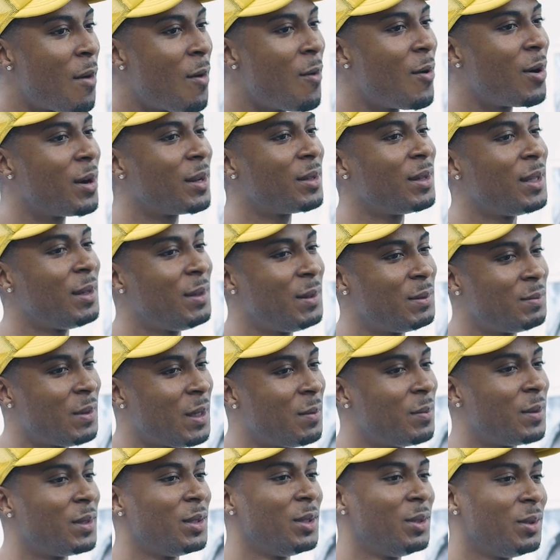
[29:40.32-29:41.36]
the more
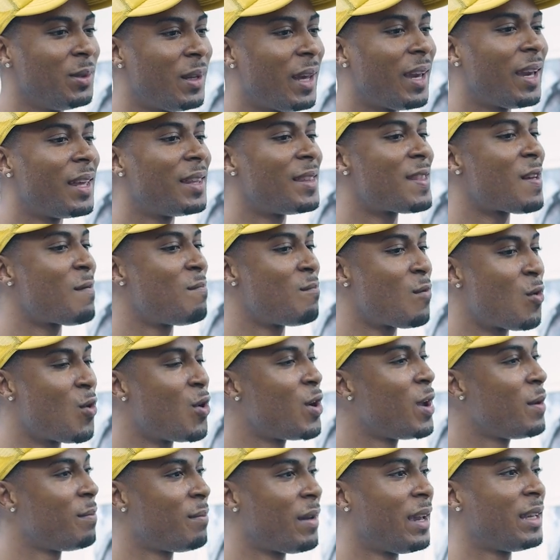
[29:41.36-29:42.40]
these people do that, the
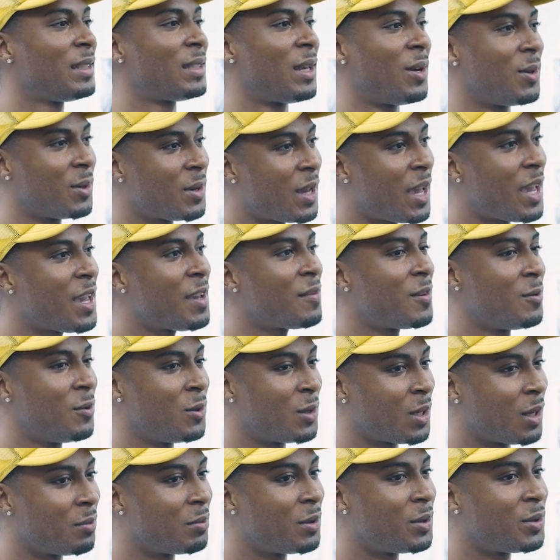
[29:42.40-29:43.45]
more it makes okay
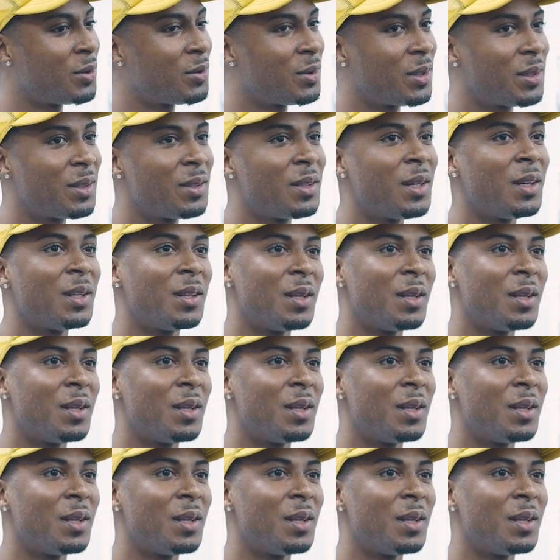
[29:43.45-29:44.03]
for what I'm doing.